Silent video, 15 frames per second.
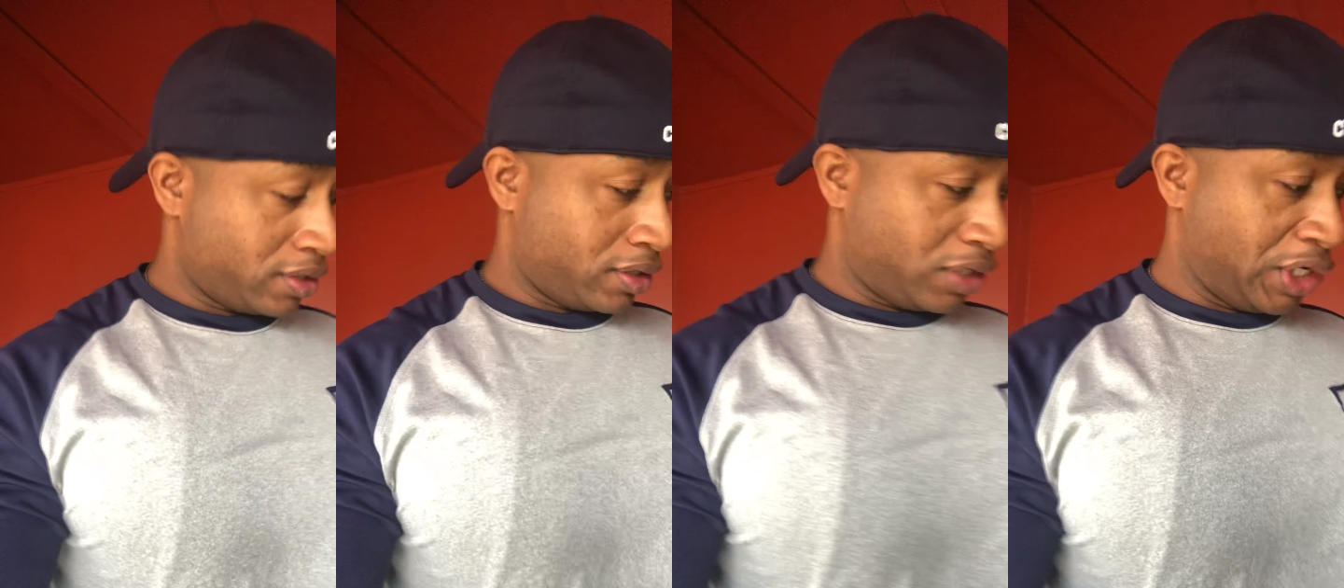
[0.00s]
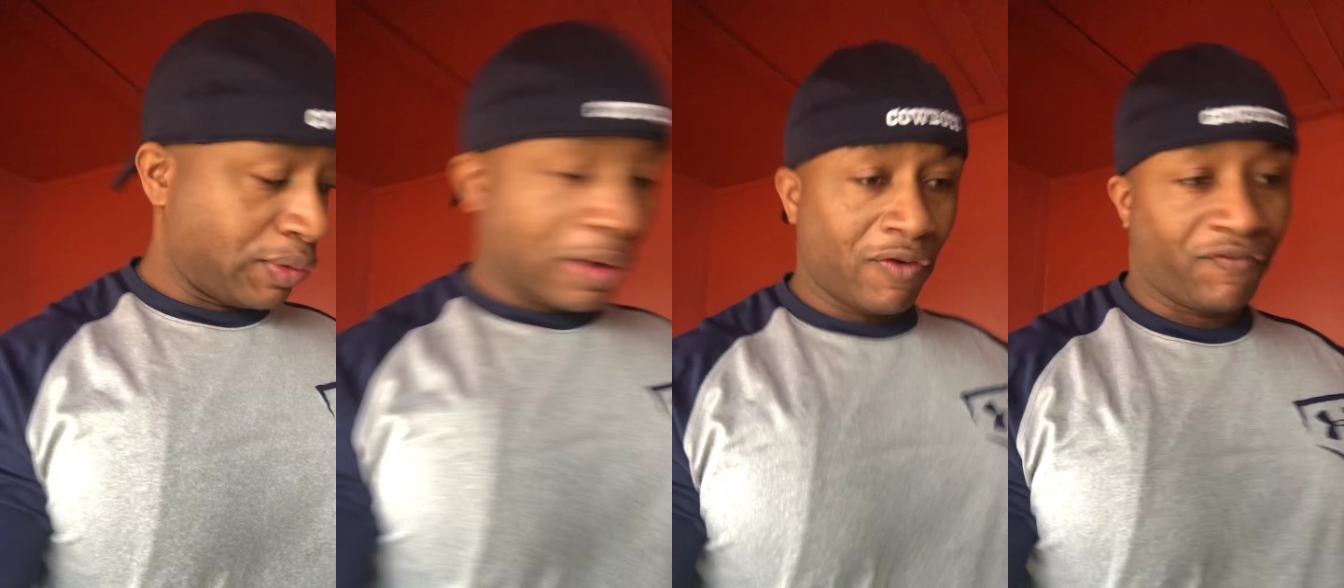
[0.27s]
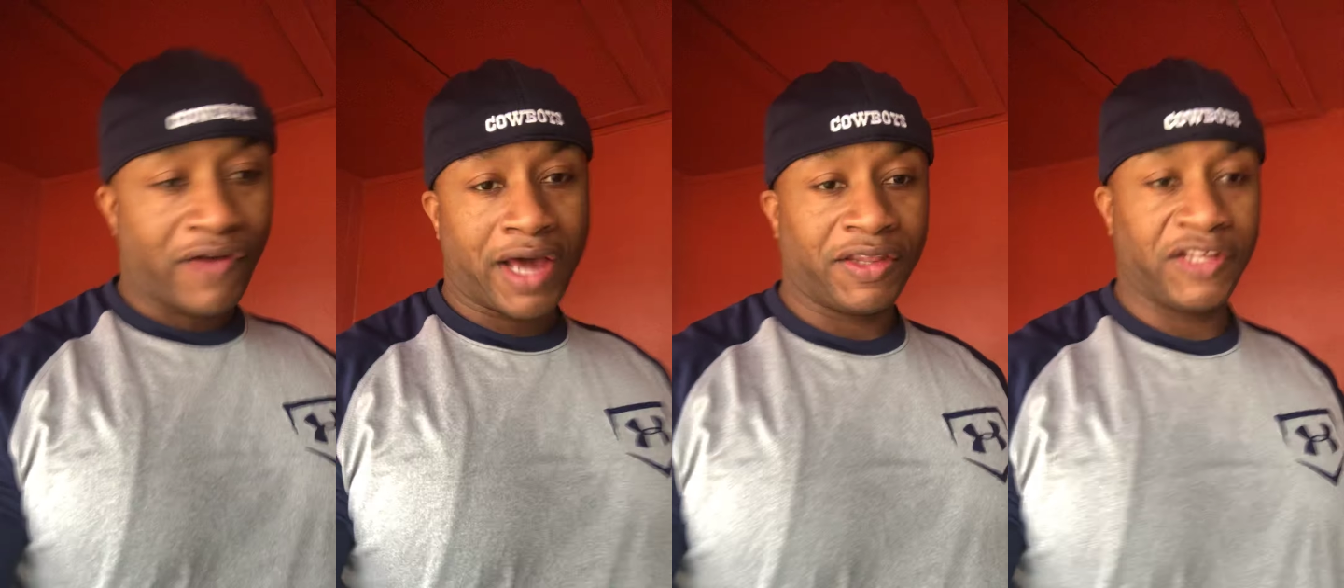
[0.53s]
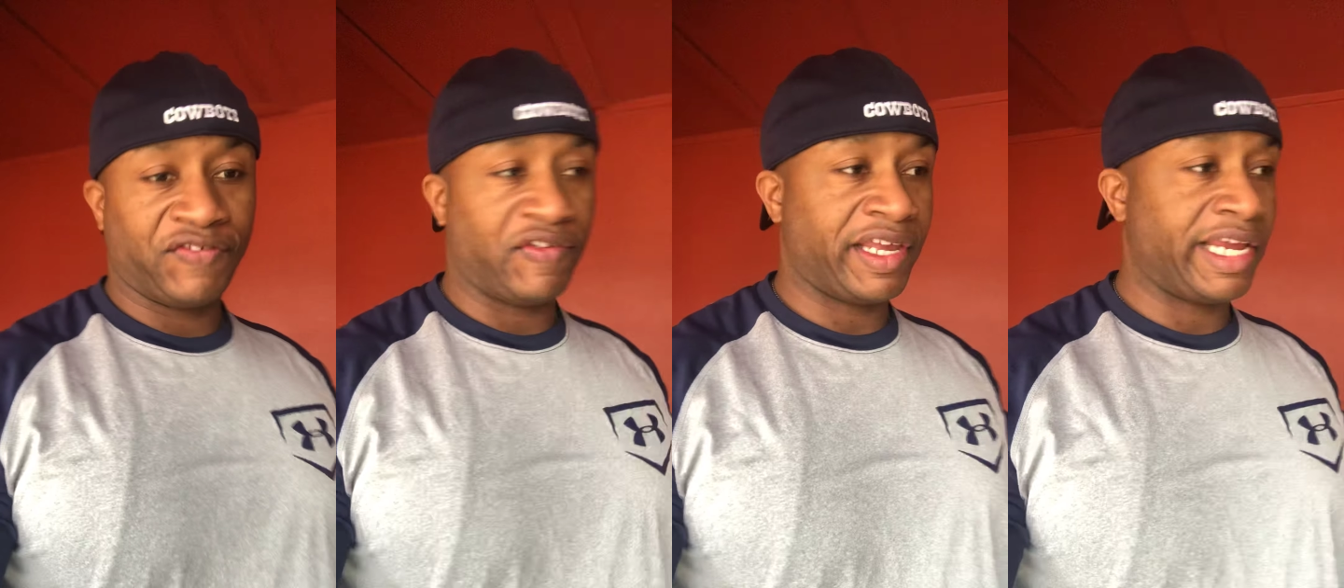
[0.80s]
you won't find
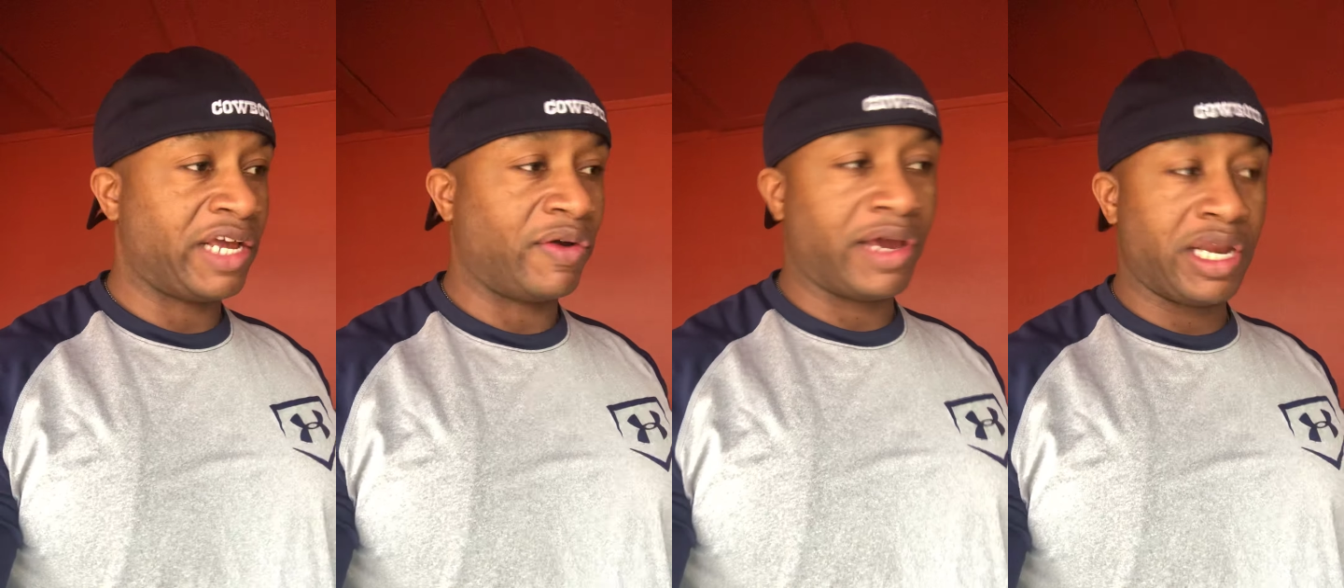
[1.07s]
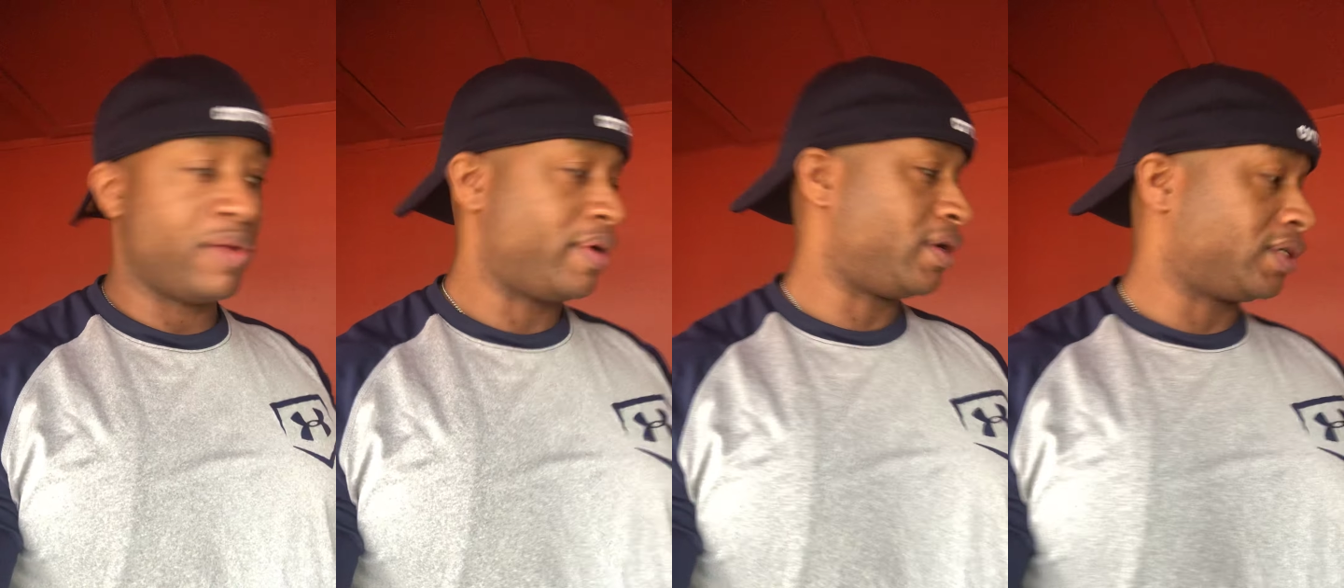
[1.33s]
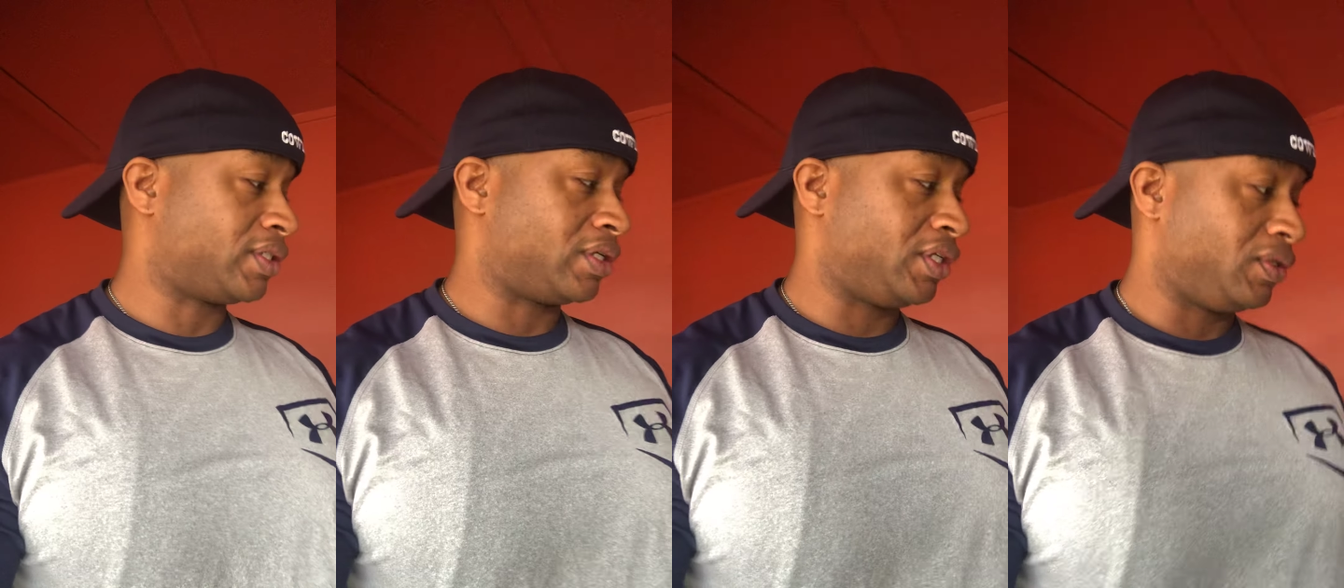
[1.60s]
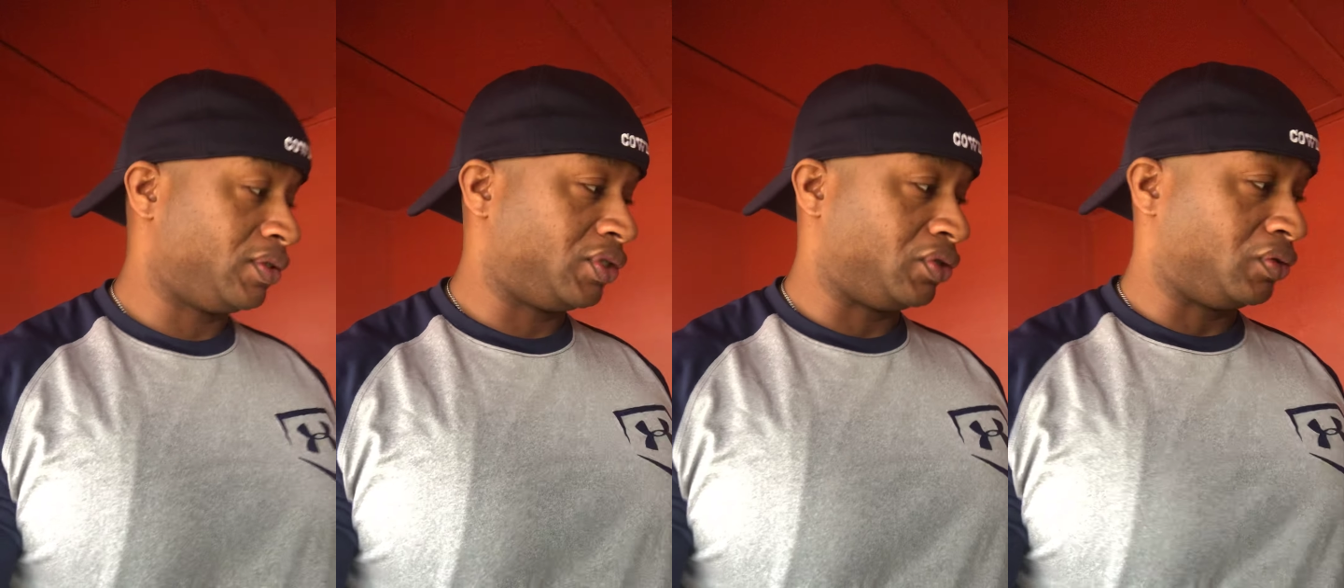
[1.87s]
this video anywhere else on
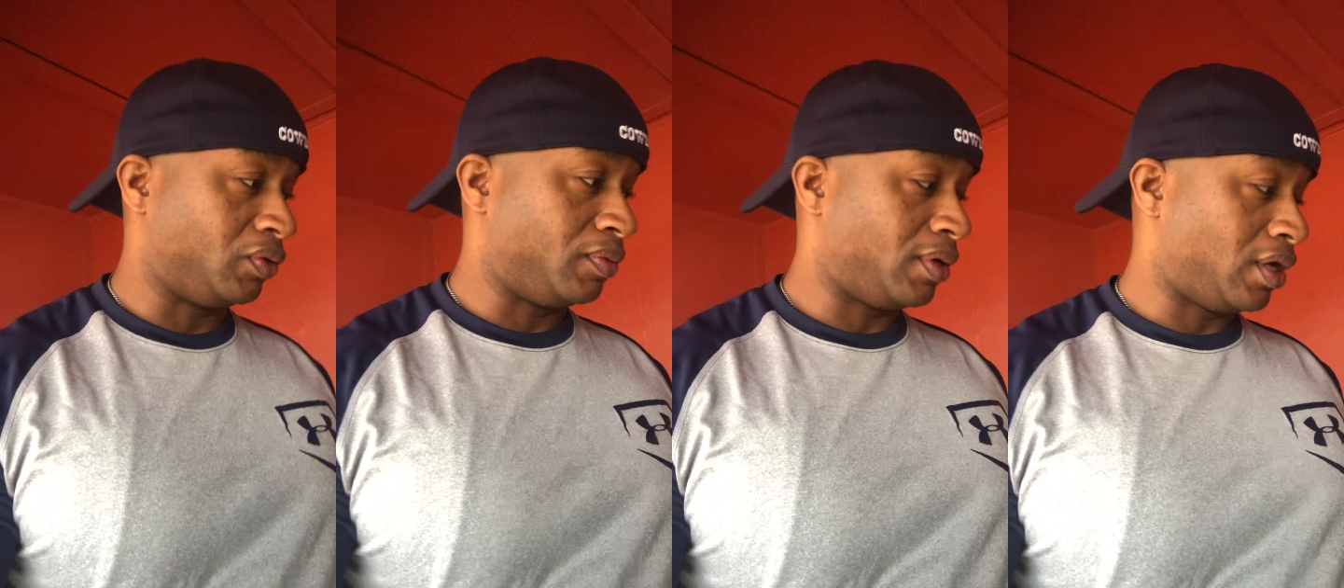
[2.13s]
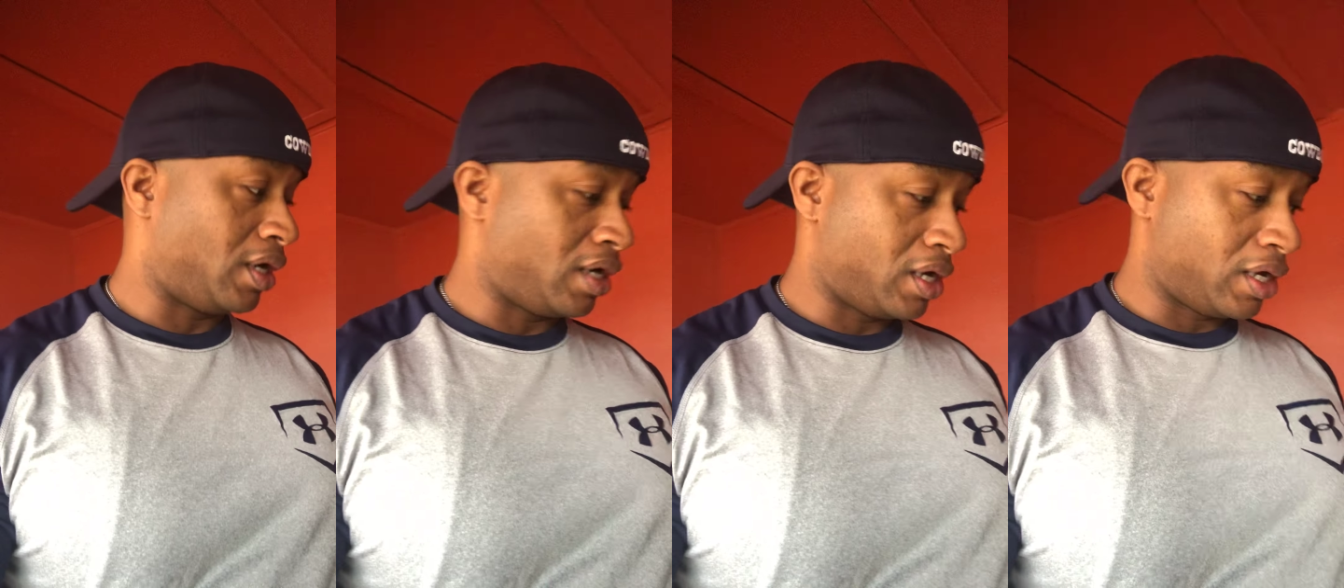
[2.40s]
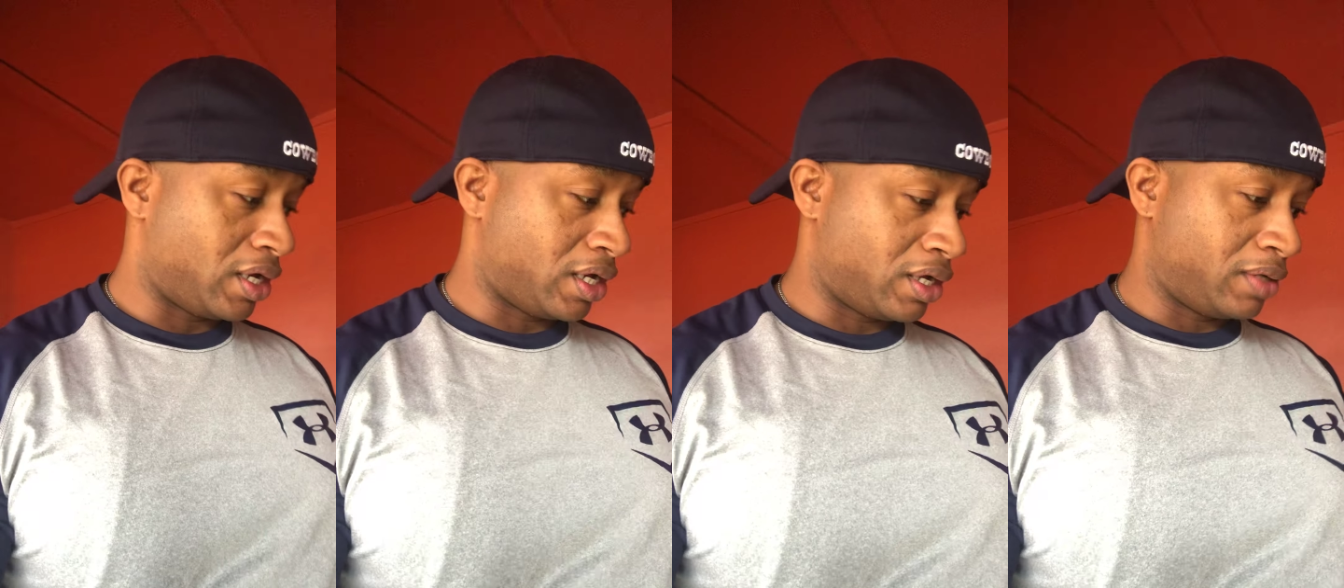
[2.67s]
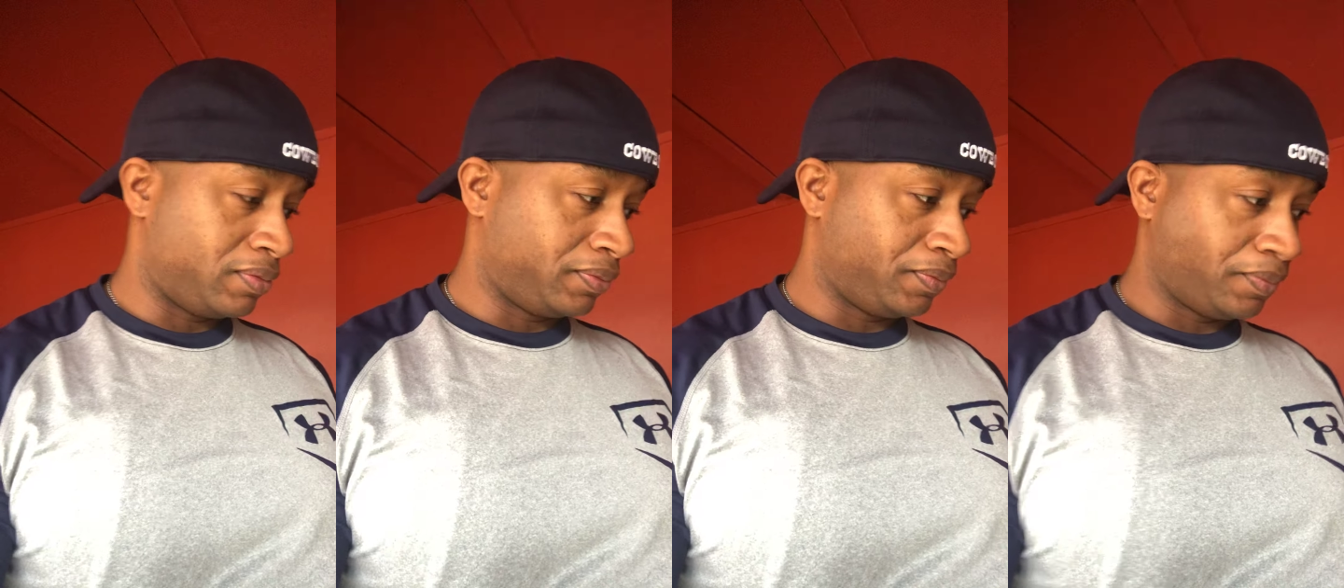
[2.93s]
YouTube. Uh,